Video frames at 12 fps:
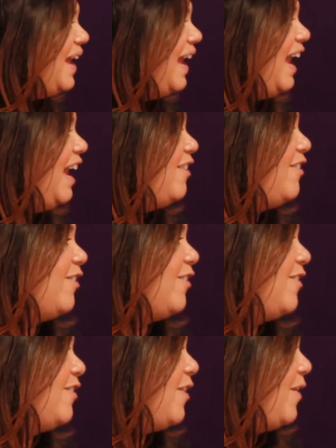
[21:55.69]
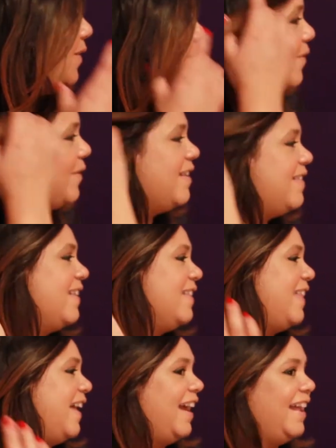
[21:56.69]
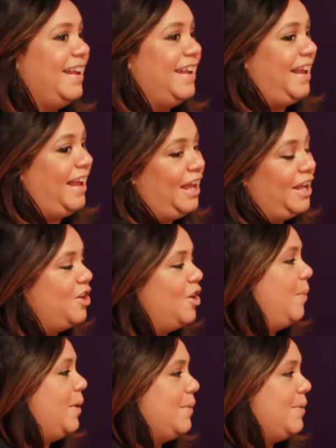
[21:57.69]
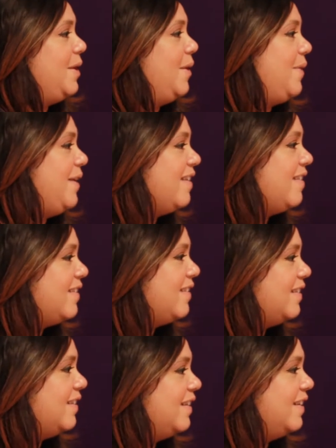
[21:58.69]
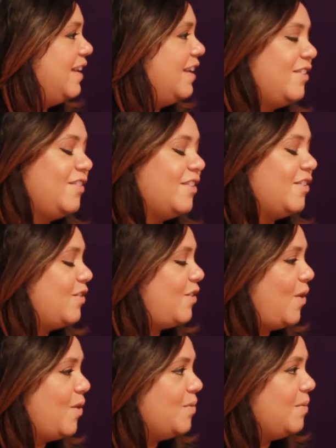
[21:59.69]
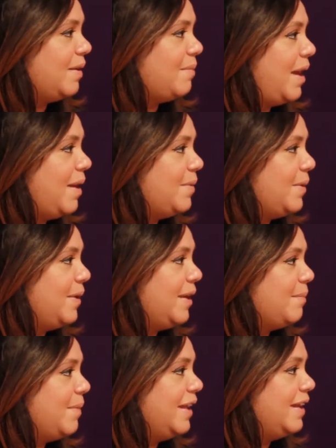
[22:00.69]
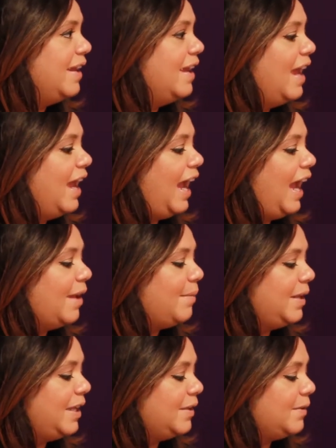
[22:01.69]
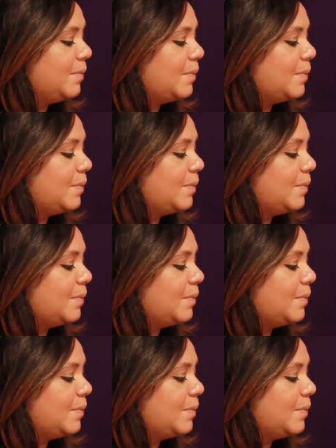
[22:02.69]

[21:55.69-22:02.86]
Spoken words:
it's just so recent that nobody would know this. It's just so like mind blowing. But I mean,